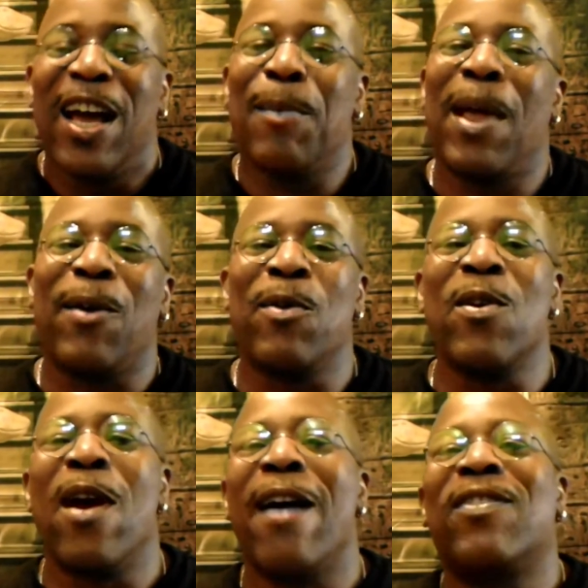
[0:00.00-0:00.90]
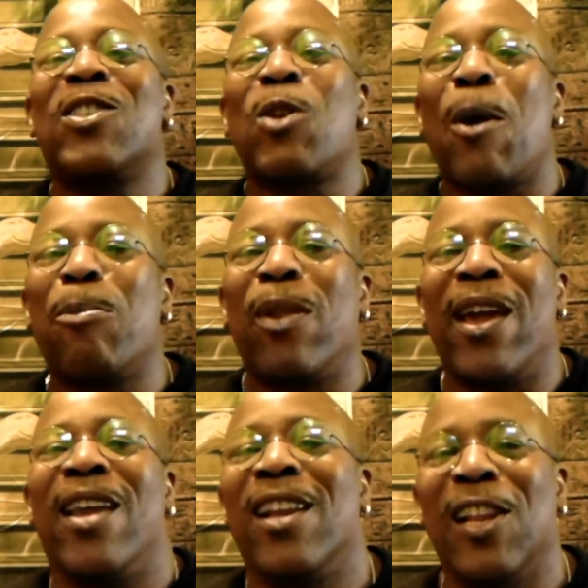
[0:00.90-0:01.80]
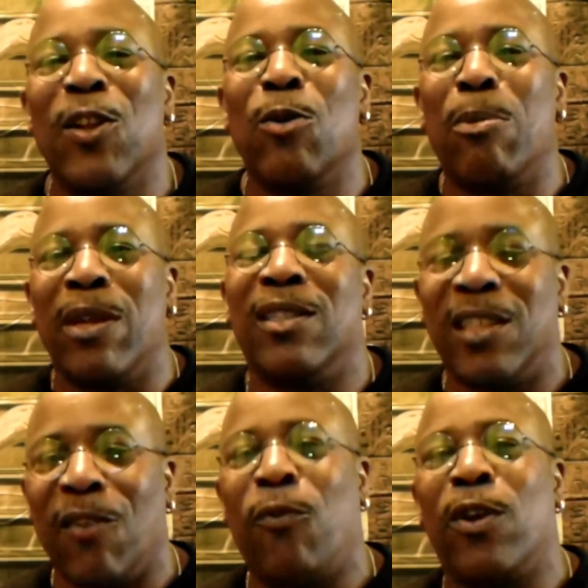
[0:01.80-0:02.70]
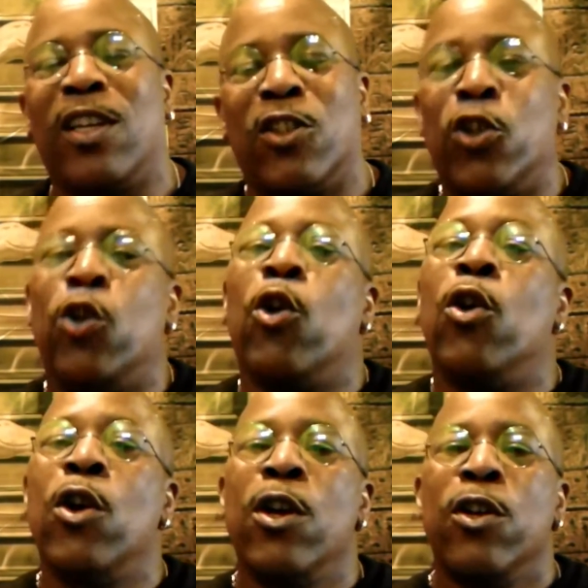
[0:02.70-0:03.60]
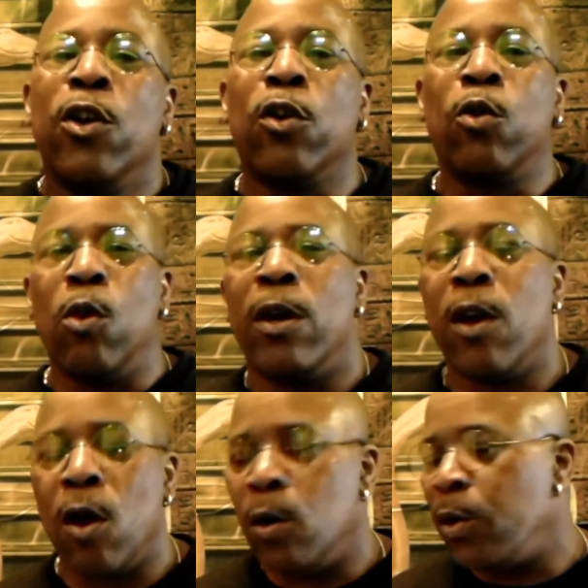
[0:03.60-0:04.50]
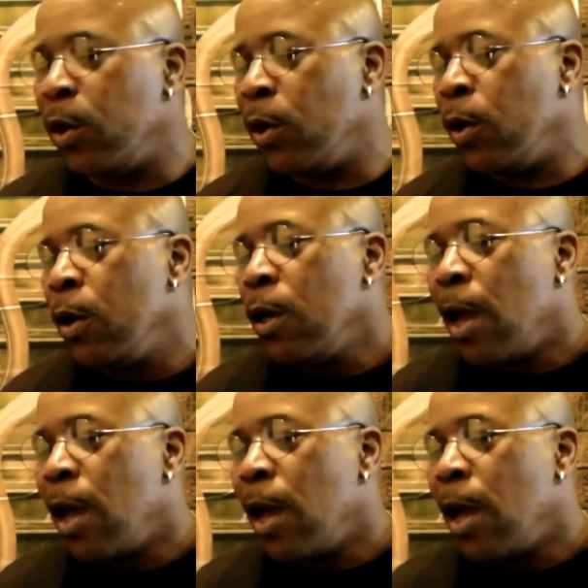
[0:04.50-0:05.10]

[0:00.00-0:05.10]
I'm like, we're going to have to start playing a little bit different because you're growing older.